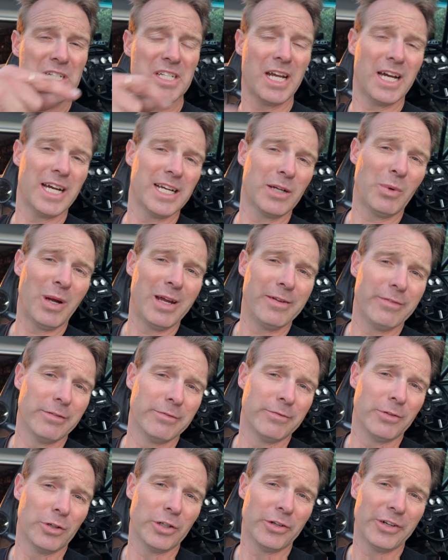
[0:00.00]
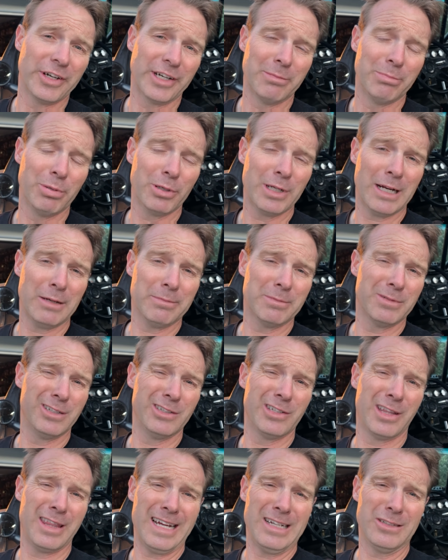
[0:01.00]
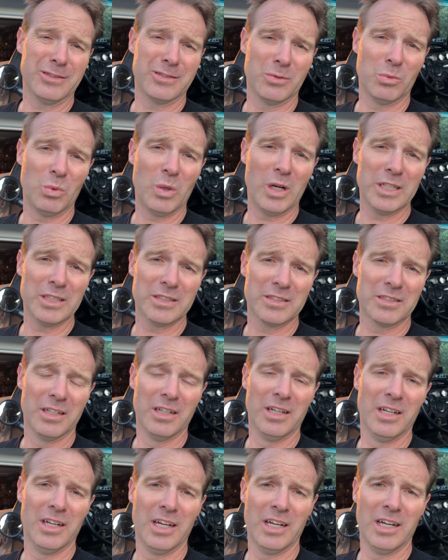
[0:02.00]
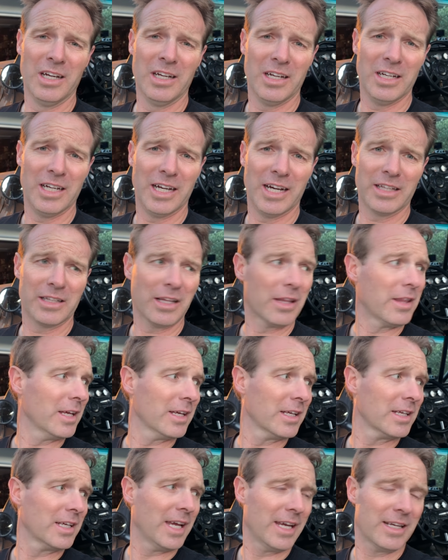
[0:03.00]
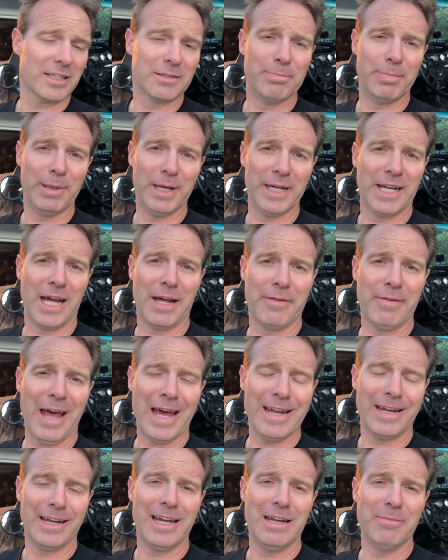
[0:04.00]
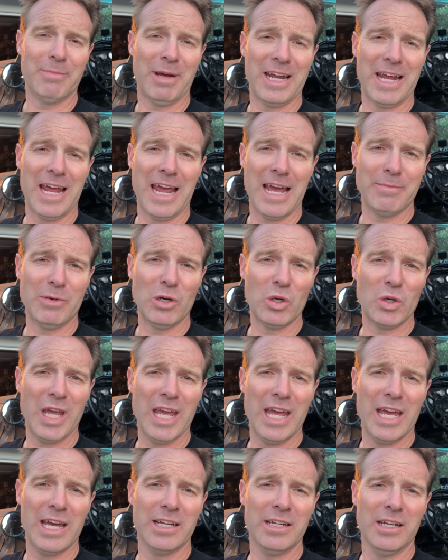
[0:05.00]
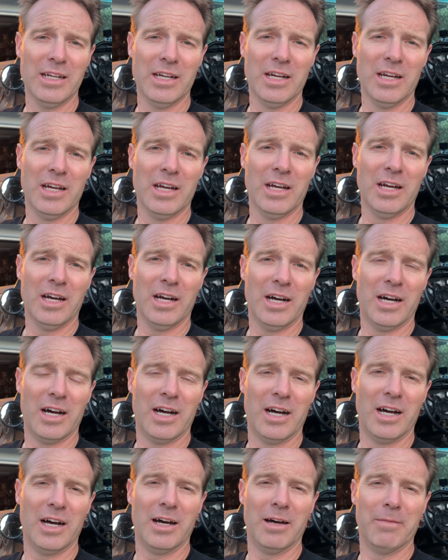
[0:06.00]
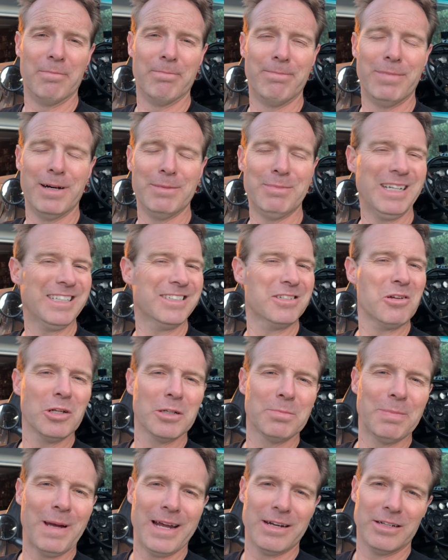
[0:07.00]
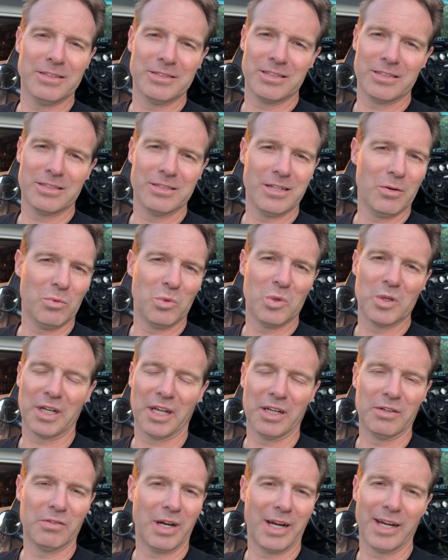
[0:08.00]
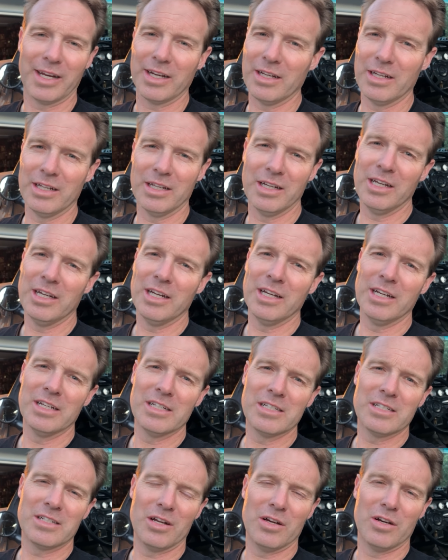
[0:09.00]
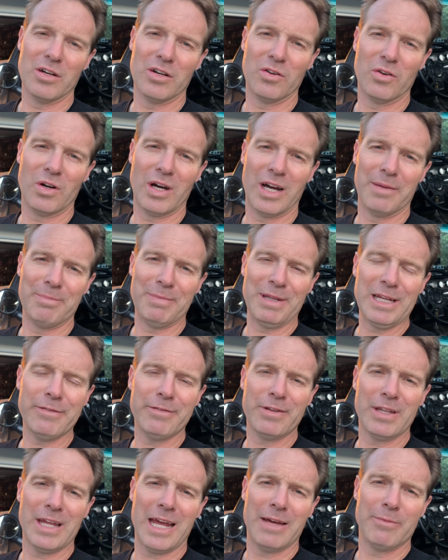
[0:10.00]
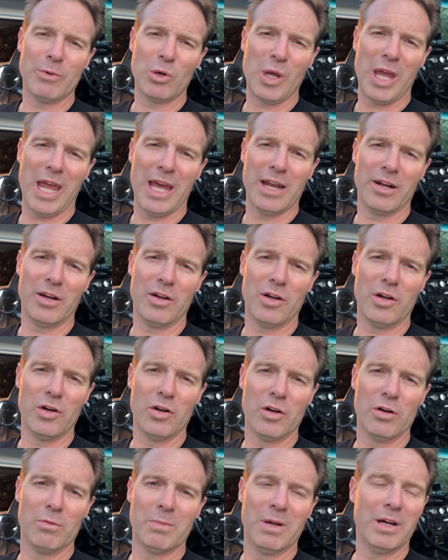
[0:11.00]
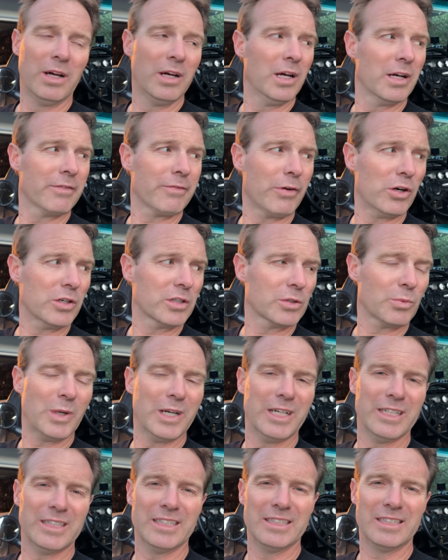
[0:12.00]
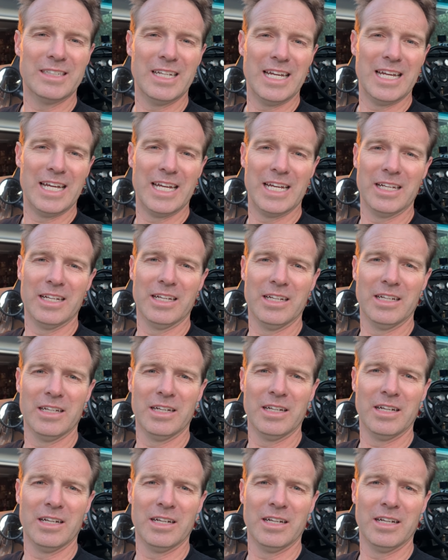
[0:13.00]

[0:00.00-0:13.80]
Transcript: sine wave inverter. It can put out to a thousand watts. Uh, the thing kicks butt. I've had it in my ammo can, um, but my solar panel's just not working right. So I'm leaving the ammo can at home, hardwired this in,